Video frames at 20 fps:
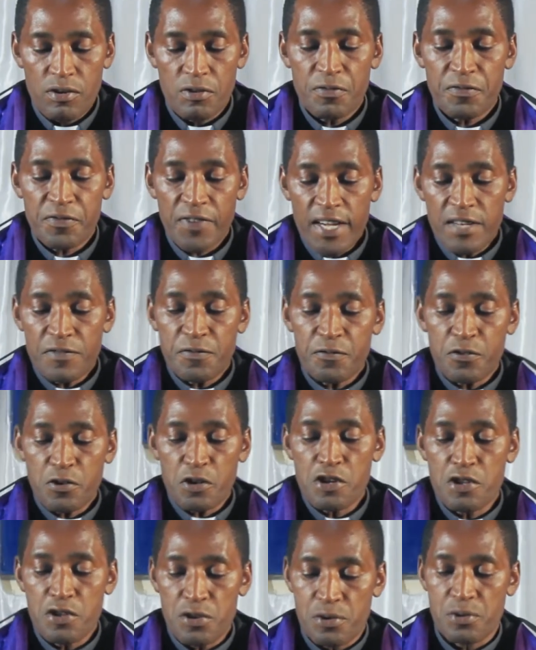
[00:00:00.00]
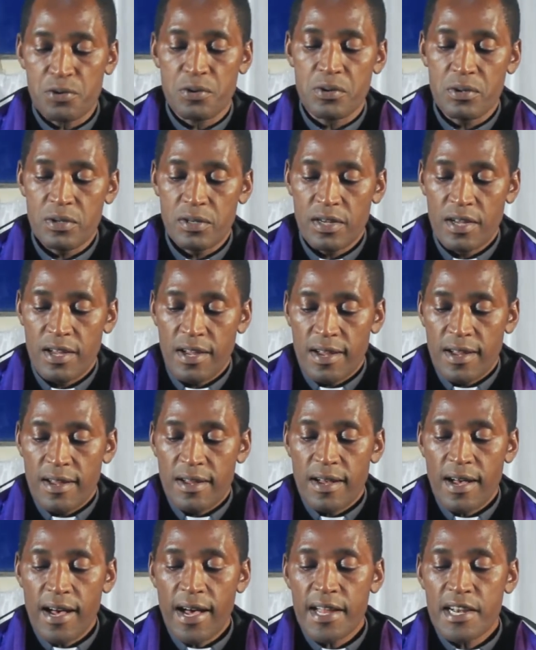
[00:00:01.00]
he'll fight for
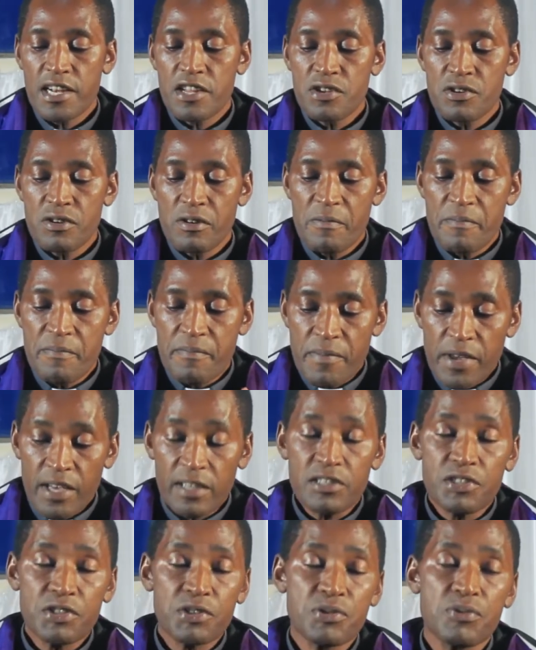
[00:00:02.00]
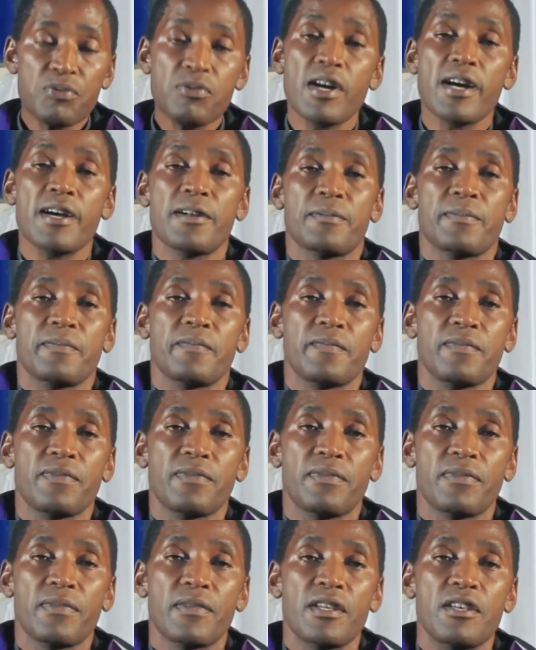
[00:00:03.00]
you, and he'll make sure
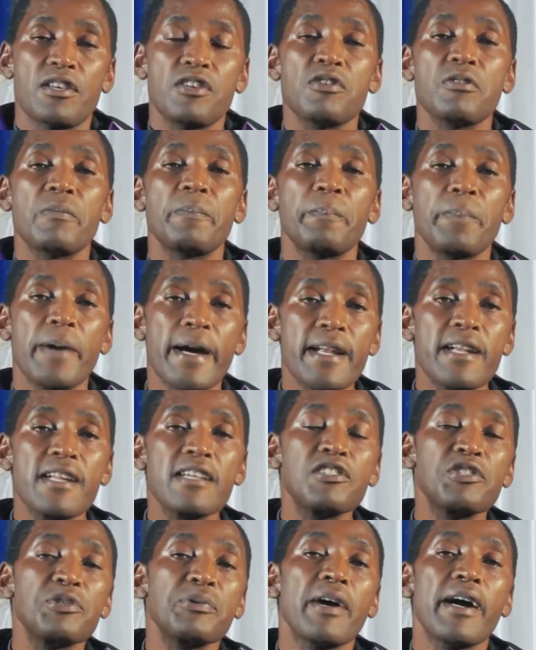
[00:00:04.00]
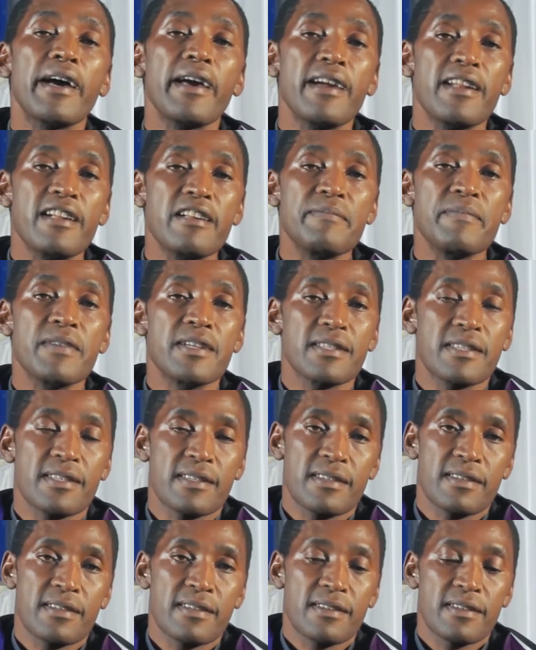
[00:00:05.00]
he'll punish your
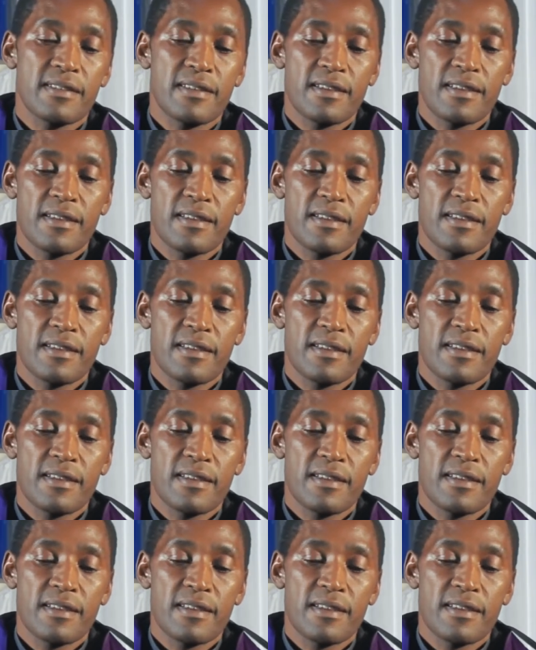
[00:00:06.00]
enemies